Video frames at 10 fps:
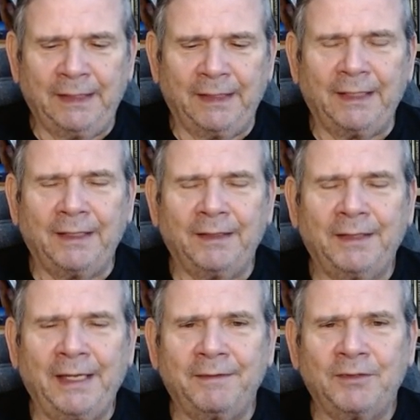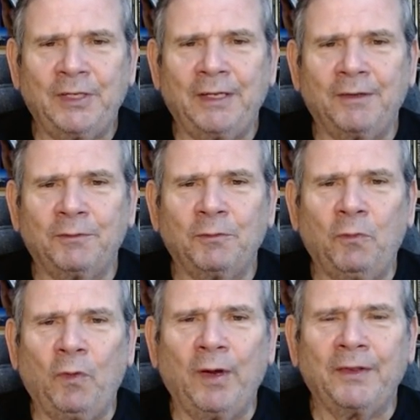uh, that um,
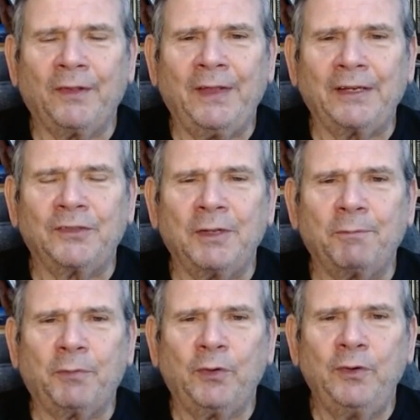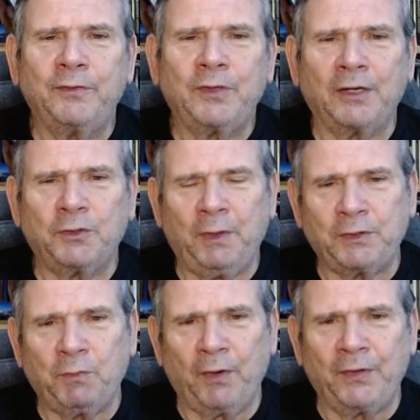one of the things that proves our
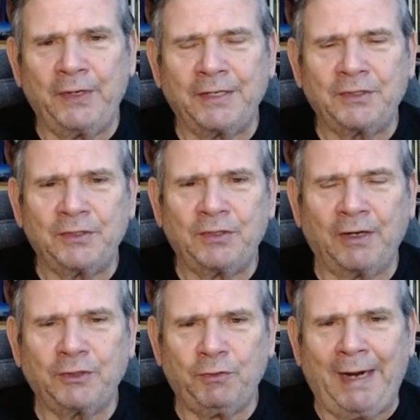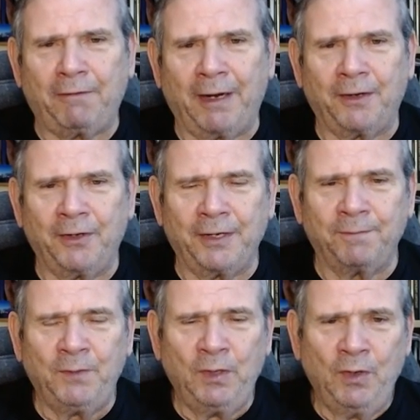trustworthiness is our track record,
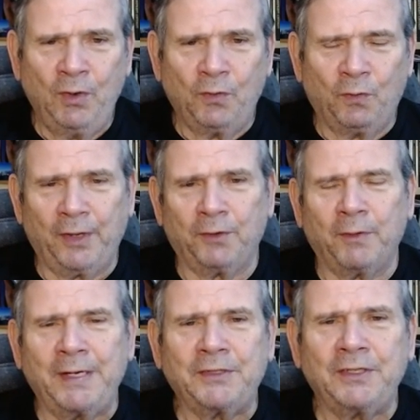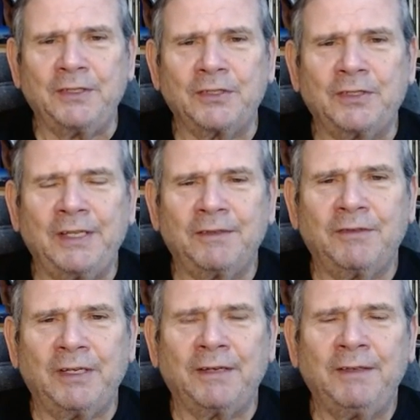and one of the reasons
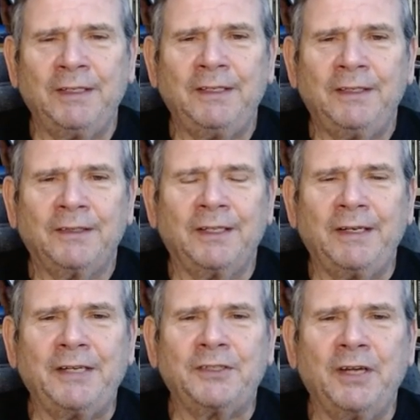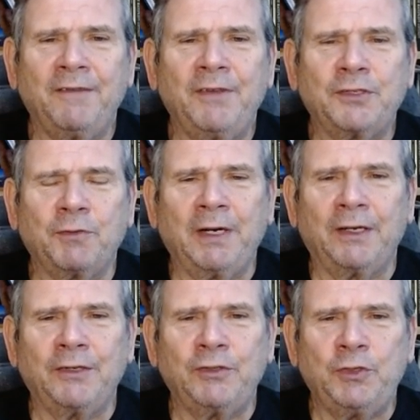that uh, the nation of
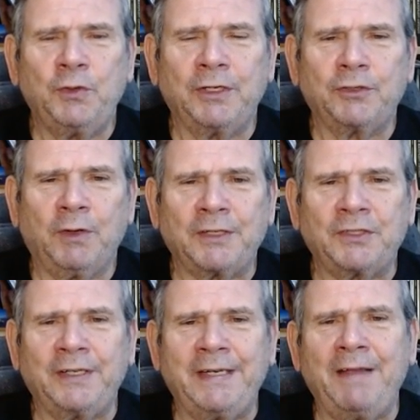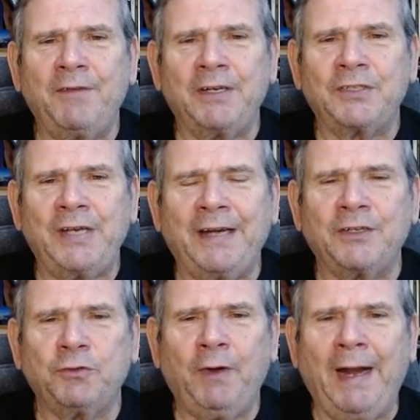Israel and Judah trusted David is he had a
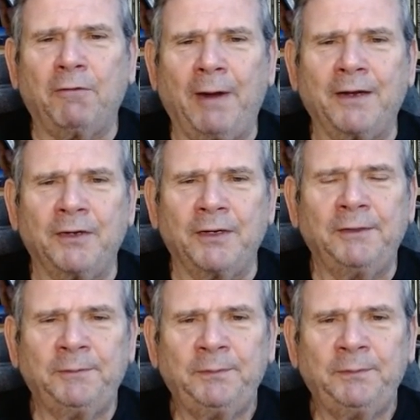track record.